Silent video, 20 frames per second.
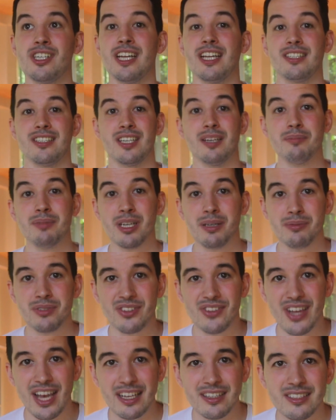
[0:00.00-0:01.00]
and sometimes
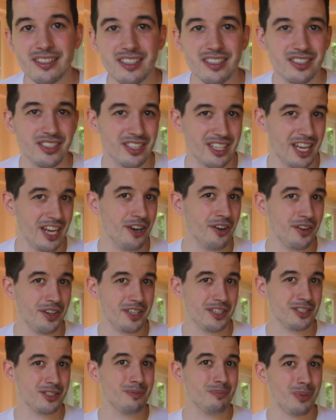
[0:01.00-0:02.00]
that's the
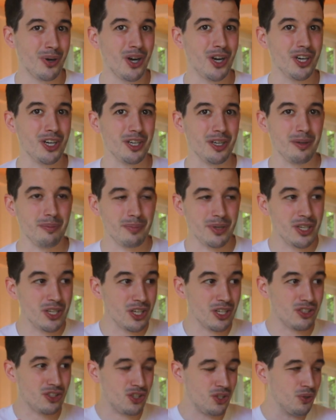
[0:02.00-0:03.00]
scariest part,
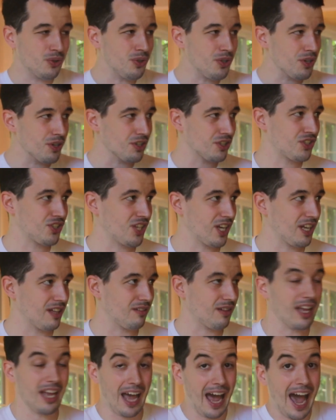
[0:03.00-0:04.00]
because you yourself,